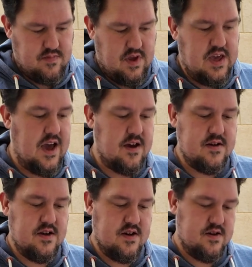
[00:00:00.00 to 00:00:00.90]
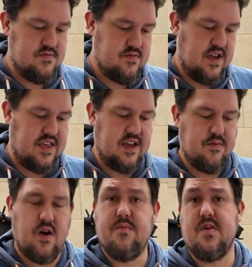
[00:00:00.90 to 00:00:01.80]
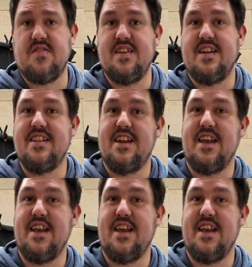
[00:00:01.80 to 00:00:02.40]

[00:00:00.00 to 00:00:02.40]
yeah, I think I will unbox that in the